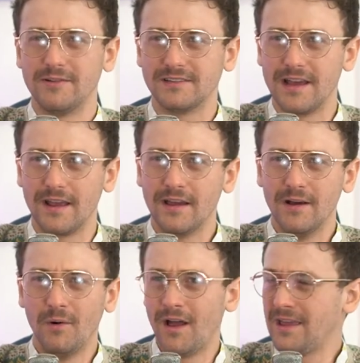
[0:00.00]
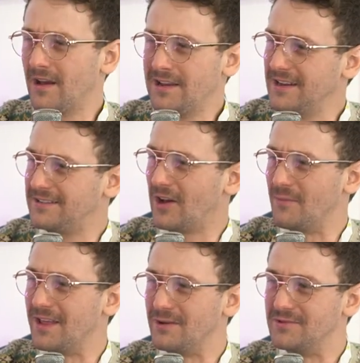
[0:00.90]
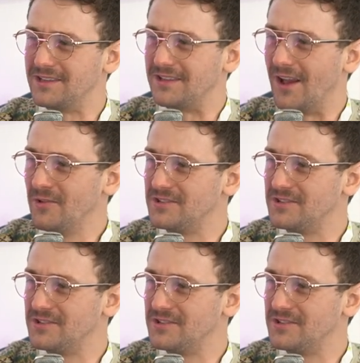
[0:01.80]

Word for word: was like, "Well, he, he didn't tell me that he was in the other